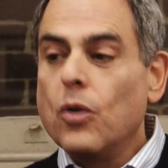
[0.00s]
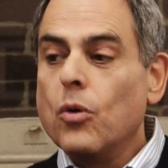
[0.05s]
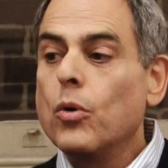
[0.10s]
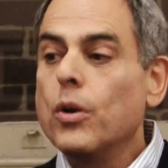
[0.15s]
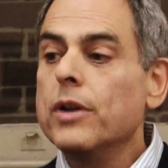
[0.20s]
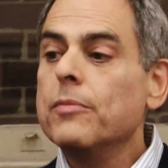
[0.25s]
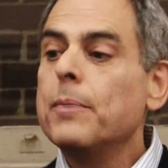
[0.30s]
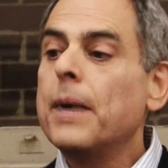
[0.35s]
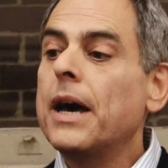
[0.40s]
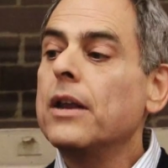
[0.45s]

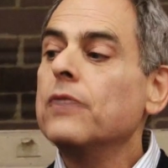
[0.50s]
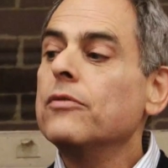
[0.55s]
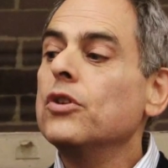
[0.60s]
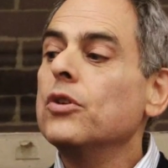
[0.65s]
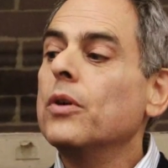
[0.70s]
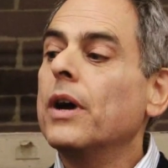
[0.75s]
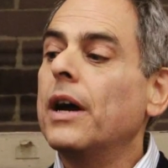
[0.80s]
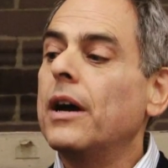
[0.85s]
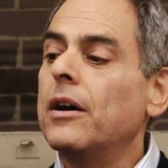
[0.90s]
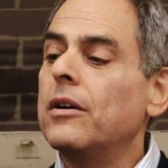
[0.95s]
What about if
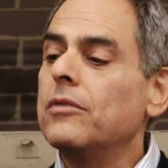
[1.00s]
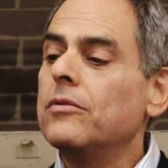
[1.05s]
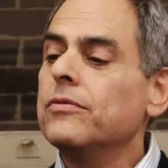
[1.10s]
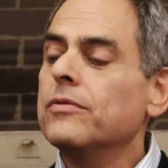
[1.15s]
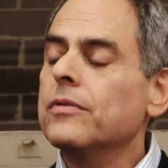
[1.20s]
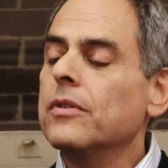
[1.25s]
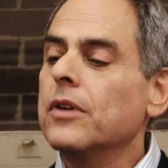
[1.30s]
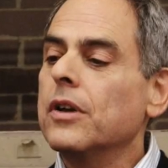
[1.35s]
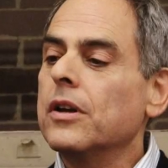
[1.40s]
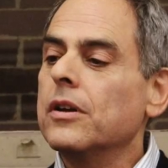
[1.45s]
you have
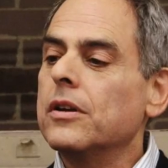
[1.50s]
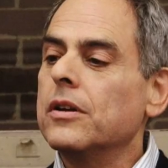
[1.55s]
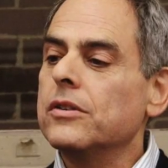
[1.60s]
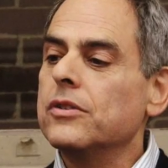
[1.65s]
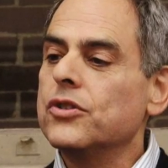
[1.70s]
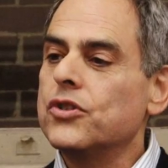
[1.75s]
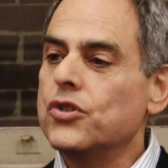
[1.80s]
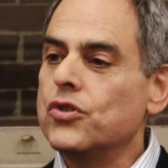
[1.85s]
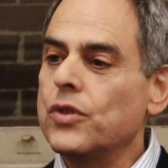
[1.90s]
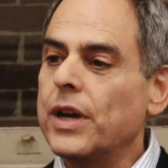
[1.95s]

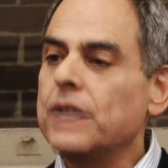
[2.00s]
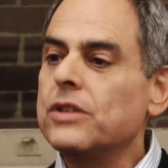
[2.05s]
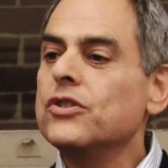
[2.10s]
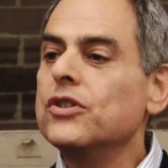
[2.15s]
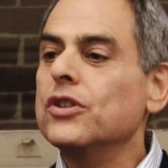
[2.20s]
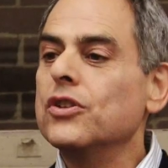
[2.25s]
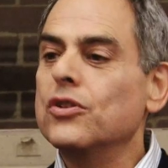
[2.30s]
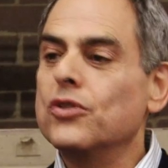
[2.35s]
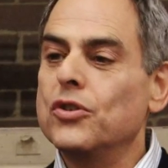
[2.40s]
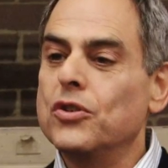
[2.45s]

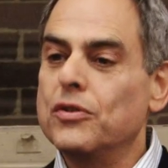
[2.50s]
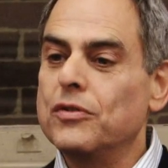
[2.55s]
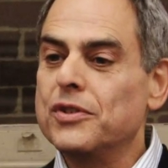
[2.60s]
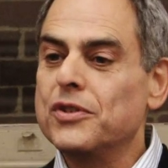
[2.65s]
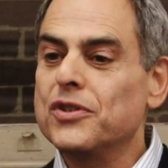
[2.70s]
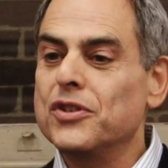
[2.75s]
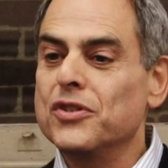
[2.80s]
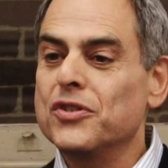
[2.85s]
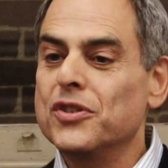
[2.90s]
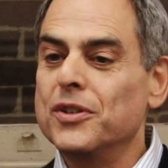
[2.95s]
stress in your
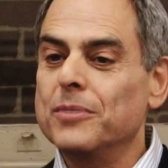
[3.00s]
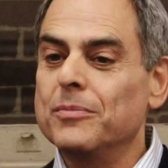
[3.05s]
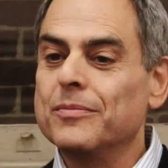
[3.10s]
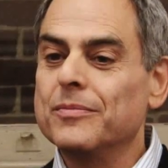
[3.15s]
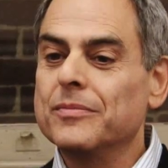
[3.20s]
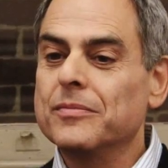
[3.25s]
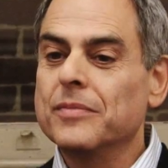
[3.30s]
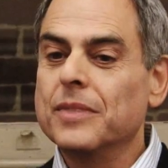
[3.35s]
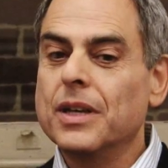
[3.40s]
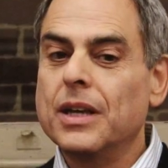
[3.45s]
nervous system?
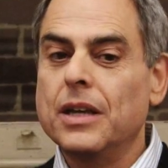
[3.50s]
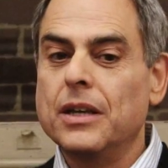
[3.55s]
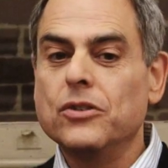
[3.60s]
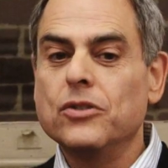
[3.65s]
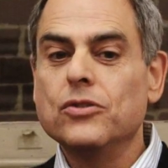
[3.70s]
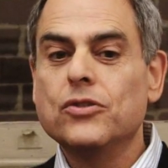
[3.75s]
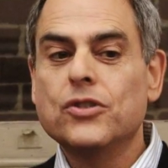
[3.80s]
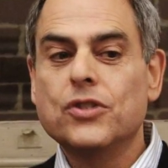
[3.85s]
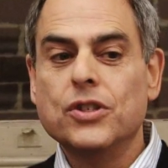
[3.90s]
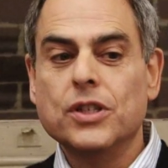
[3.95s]
Can
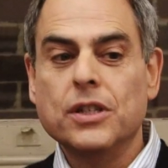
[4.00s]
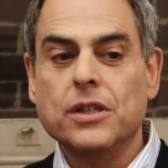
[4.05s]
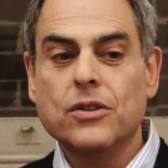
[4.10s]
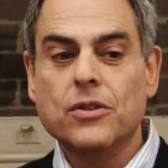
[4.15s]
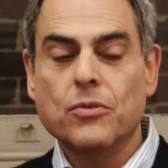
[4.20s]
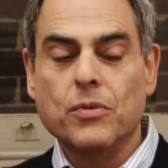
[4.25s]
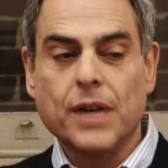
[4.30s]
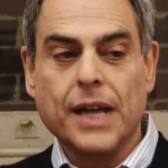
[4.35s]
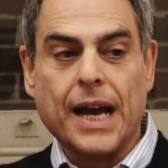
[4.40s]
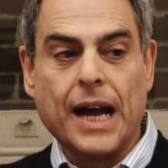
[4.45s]
you see
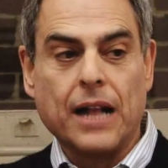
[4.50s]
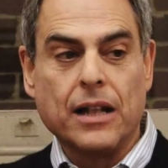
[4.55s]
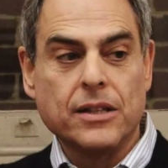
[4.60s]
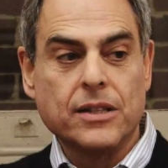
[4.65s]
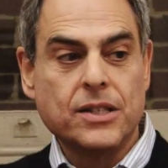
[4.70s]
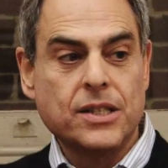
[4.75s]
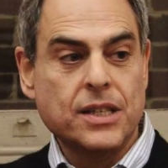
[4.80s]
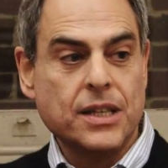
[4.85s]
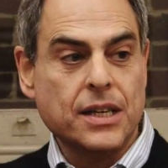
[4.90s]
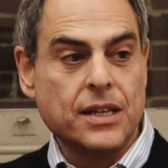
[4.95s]
the
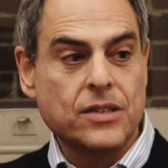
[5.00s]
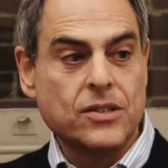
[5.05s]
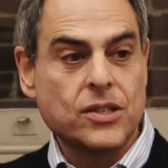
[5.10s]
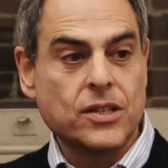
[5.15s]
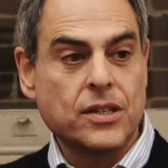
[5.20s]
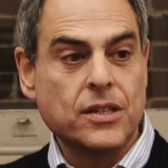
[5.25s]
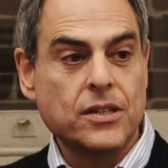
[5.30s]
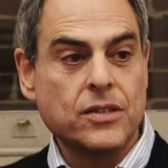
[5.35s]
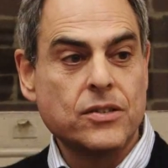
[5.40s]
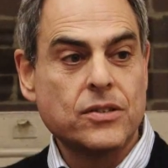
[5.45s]
reality as
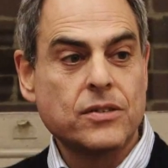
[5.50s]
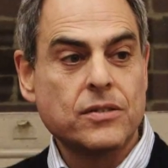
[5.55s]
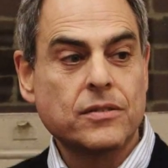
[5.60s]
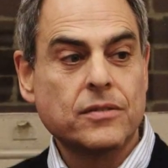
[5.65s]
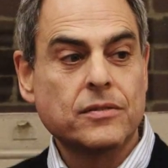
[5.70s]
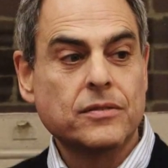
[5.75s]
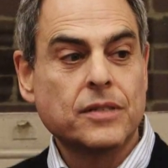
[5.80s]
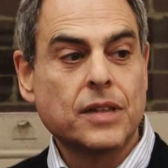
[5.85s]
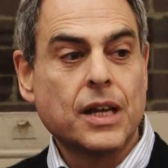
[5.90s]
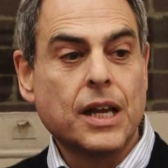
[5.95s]
it is?
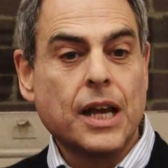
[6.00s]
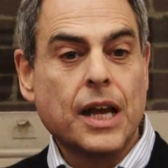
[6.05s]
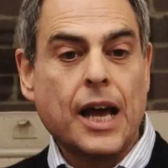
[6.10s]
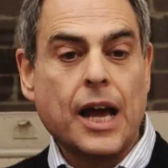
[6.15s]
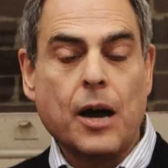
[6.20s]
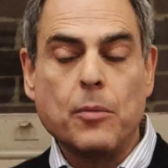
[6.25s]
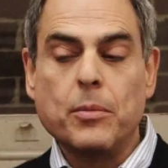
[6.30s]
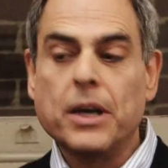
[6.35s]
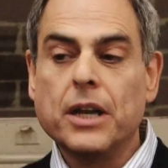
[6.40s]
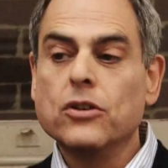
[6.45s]

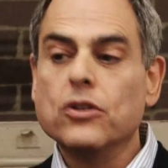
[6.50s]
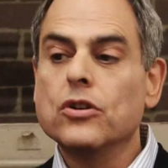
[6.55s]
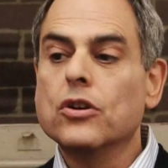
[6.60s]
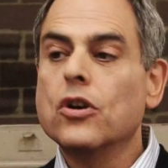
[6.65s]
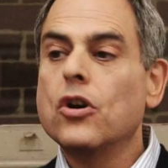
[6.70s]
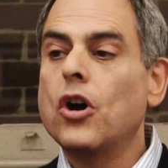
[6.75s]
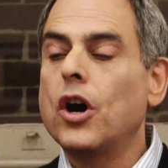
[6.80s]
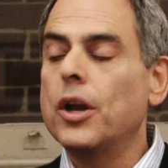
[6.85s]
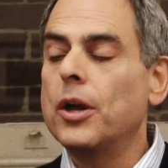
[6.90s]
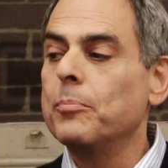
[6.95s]
How about if you're
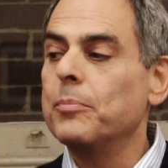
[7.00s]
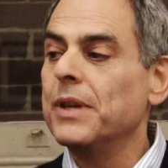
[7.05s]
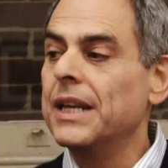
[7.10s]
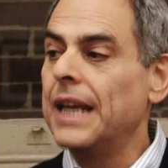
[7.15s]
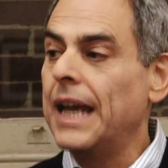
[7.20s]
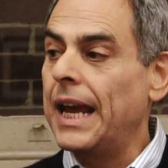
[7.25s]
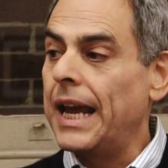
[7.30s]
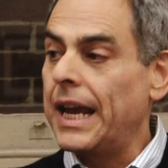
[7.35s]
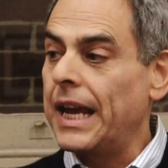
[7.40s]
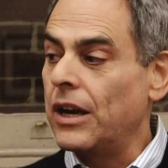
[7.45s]
caught up in
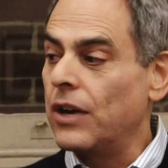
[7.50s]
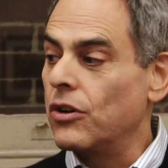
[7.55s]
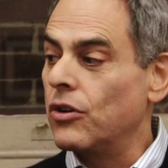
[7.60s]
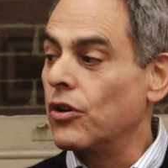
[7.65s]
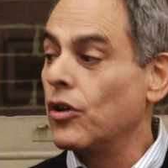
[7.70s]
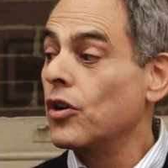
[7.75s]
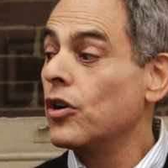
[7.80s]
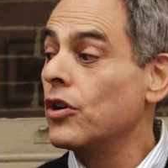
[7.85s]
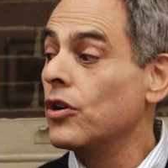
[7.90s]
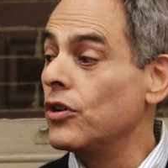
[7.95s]

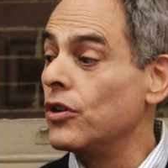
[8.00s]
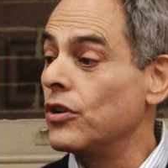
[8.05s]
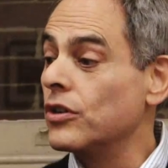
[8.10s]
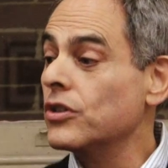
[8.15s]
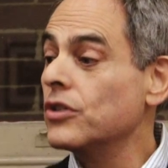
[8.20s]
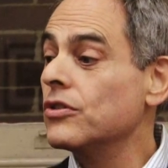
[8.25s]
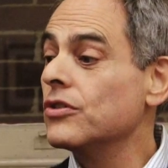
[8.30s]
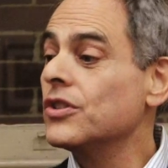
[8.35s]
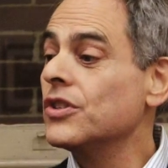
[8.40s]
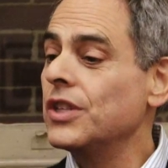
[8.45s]
anger or
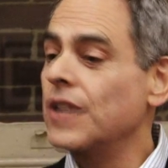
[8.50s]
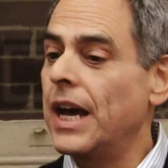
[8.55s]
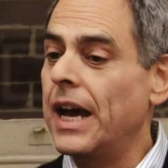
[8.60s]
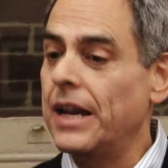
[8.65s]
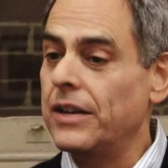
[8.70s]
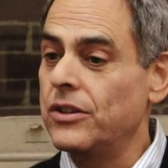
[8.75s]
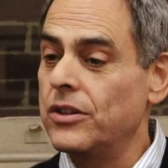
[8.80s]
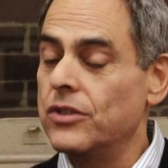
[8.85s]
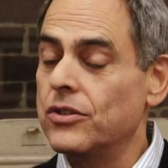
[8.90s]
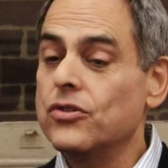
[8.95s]
hurt or
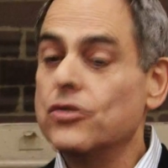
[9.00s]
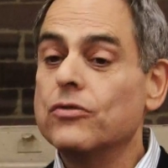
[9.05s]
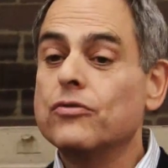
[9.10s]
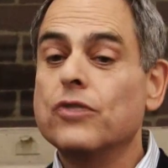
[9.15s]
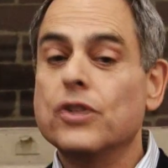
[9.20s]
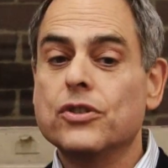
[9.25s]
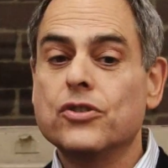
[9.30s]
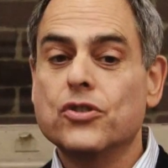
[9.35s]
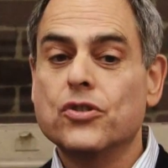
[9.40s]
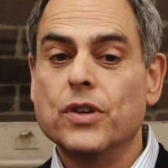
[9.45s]
sadness or
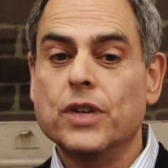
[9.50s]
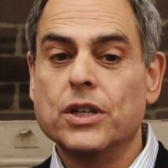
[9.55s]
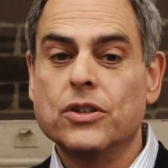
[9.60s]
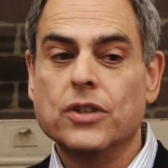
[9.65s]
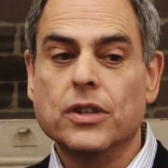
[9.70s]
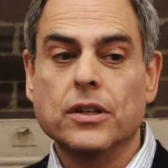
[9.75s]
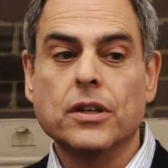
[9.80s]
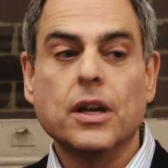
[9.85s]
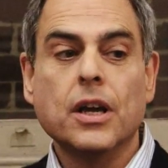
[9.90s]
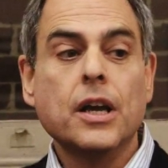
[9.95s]

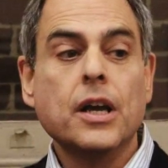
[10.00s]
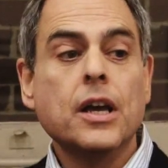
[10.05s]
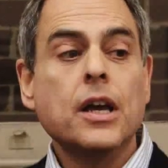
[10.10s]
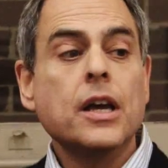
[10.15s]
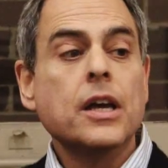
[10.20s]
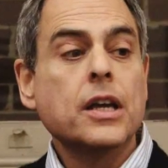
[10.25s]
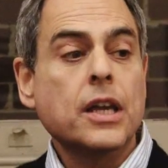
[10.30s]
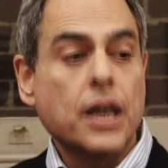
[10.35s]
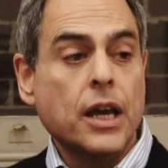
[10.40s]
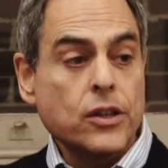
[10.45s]
frustration?
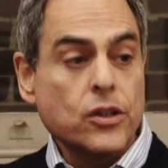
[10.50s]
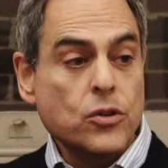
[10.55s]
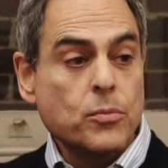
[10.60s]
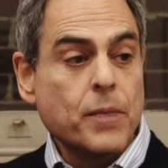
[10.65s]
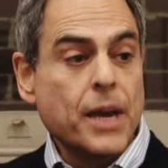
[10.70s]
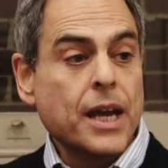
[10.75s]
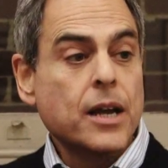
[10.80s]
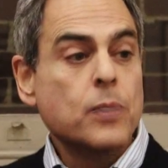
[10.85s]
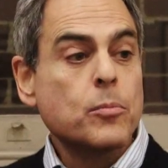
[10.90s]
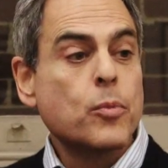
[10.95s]
Can you
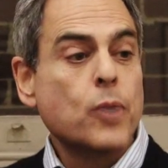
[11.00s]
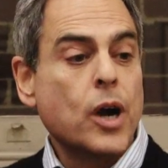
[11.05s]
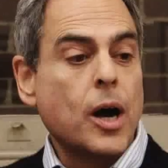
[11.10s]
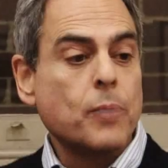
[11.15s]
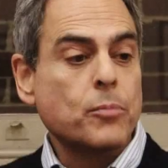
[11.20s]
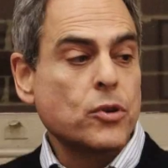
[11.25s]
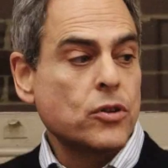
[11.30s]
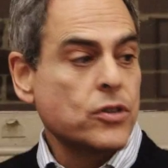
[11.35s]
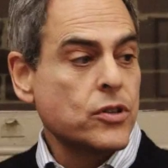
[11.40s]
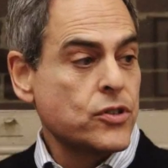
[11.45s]
make a
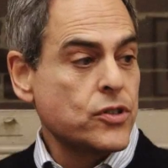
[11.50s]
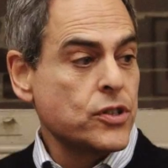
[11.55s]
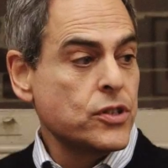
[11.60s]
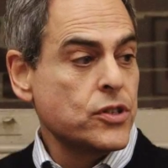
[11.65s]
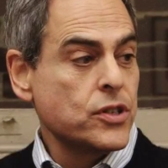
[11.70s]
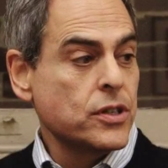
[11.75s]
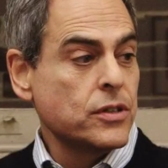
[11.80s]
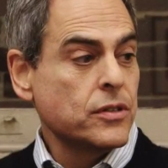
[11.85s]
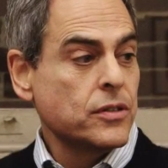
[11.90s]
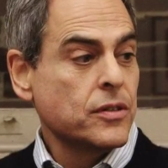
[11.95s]
proper
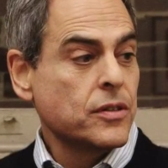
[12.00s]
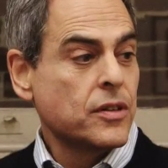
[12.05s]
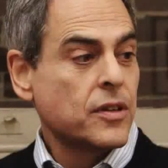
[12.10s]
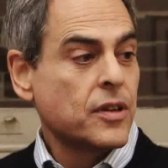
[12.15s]
decision?